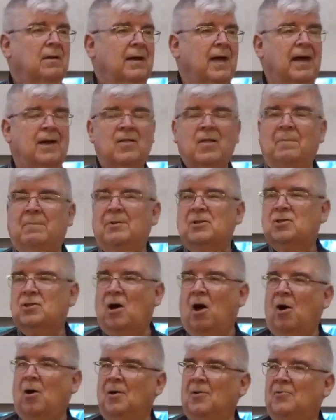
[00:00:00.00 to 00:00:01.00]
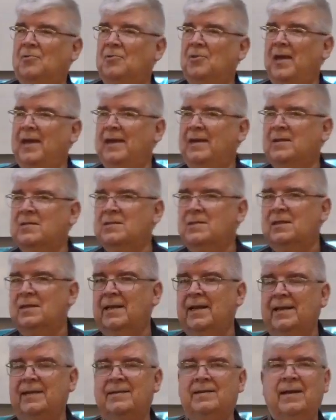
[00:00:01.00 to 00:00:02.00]
kind of the bizarre things that
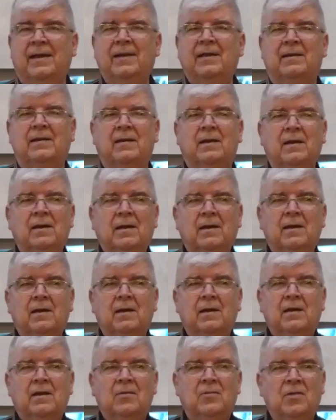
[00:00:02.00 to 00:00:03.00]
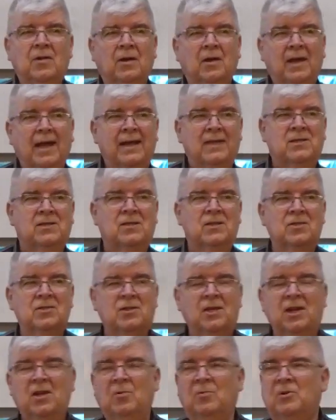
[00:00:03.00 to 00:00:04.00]
he did, the
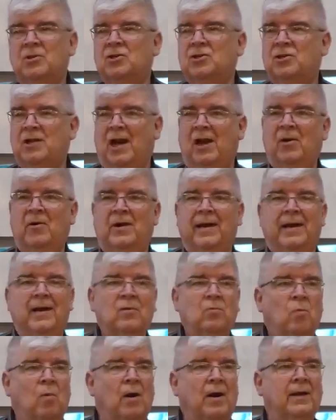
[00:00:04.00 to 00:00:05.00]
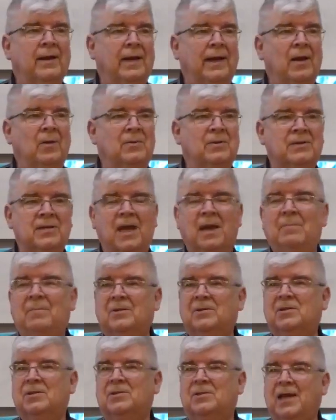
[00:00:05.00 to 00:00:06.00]
lessons he was sharing, and what he was
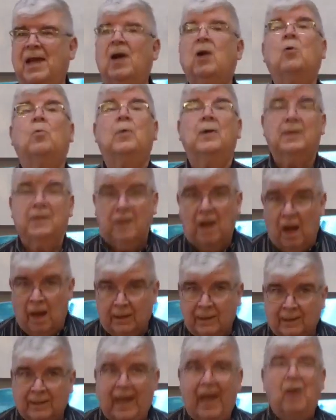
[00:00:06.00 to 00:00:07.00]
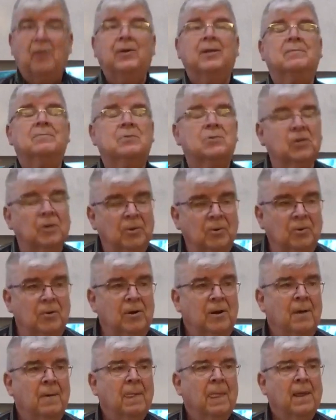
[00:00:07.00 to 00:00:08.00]
able to tell when God allowed him
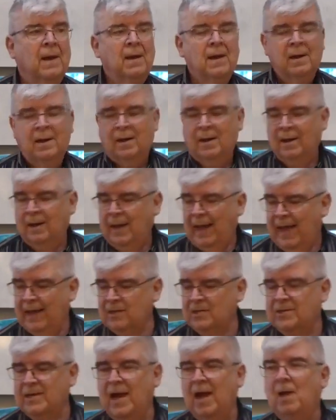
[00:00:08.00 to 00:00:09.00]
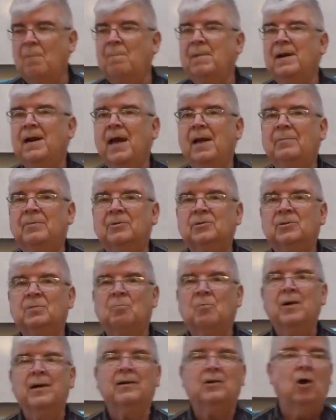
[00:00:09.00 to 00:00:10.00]
to, has now been able to
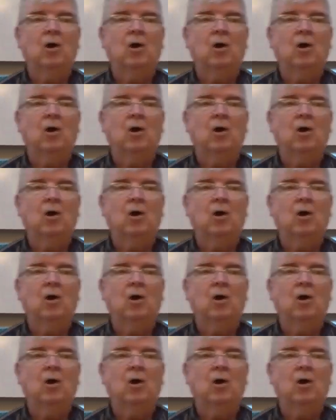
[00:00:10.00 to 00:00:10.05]
bring